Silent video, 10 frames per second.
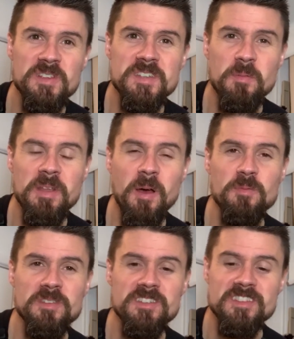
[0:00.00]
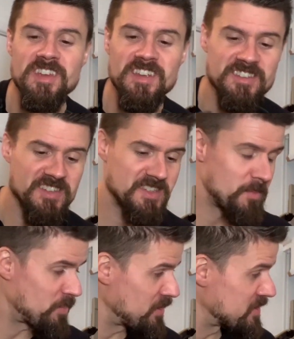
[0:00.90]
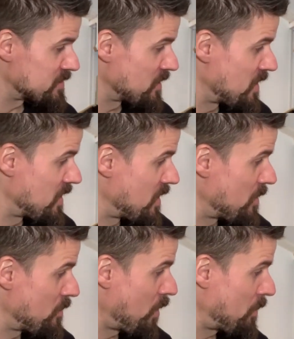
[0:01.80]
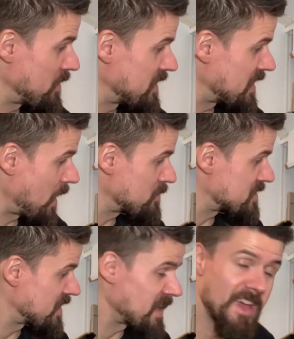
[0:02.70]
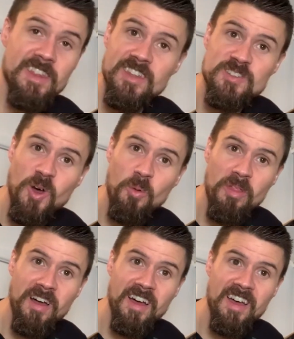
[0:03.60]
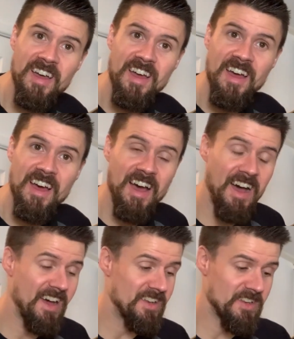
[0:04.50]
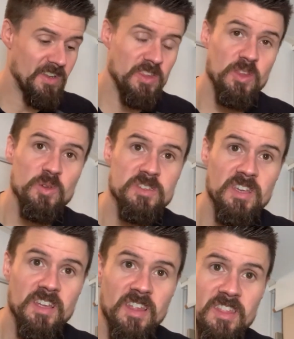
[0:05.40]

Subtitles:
stem adapters, it's as simple as popping the adapter in the top there and using